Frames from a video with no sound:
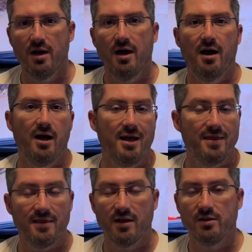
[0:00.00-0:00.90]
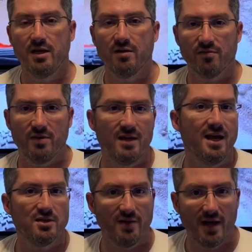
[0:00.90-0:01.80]
and then they'll need it for the
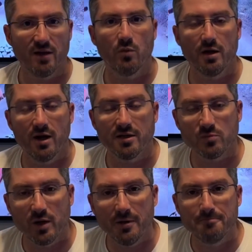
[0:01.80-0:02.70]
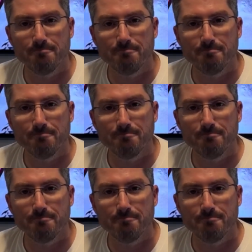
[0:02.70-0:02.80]
HVAC and whatnot as well.